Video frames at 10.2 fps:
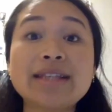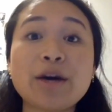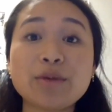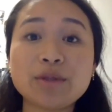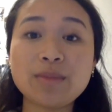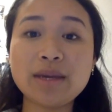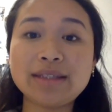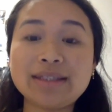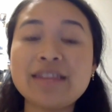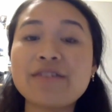It's helped me
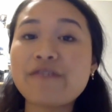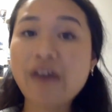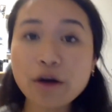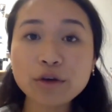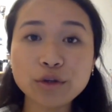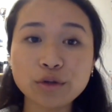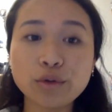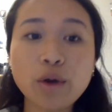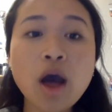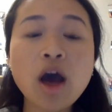see the
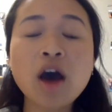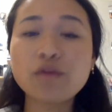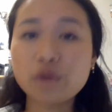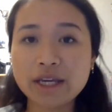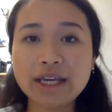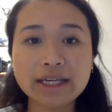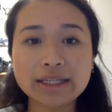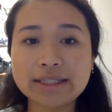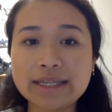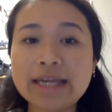value of working in a
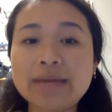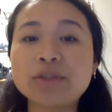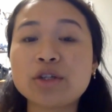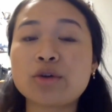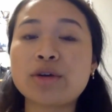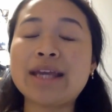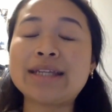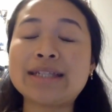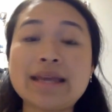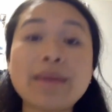team to
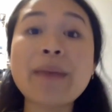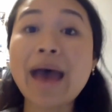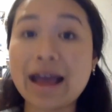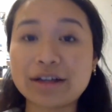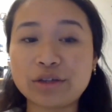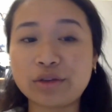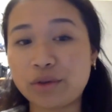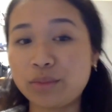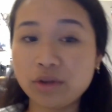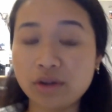create an impact to the
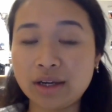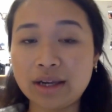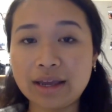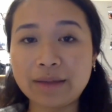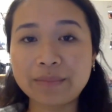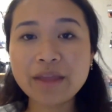community.